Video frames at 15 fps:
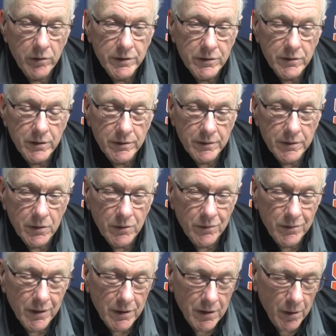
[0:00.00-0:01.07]
He's, you
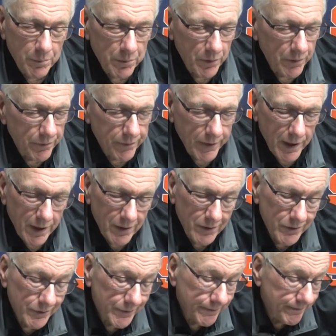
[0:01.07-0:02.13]
know, a couple of the
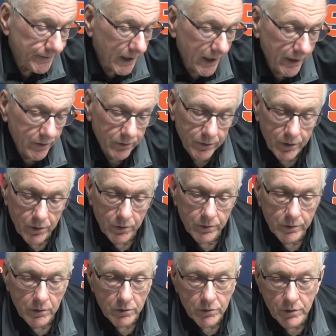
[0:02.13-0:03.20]
fouls, I don't know,
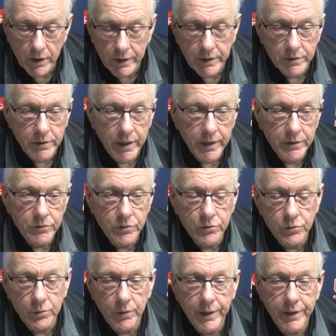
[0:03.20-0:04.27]
it looks like his hands are
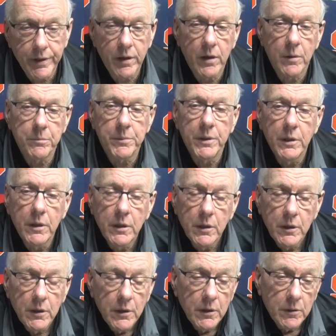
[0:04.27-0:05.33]
straight up,
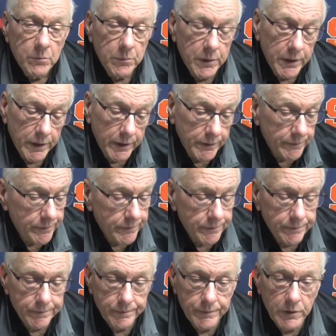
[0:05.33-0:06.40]
but,
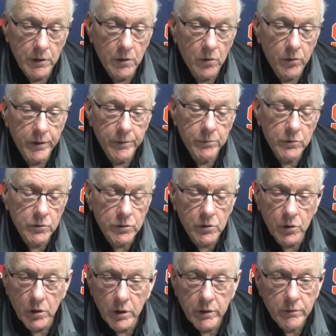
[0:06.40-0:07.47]
you know, he was
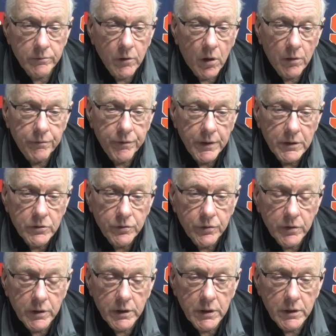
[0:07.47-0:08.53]
good
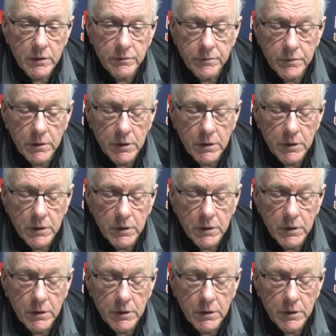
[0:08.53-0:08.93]
offensively.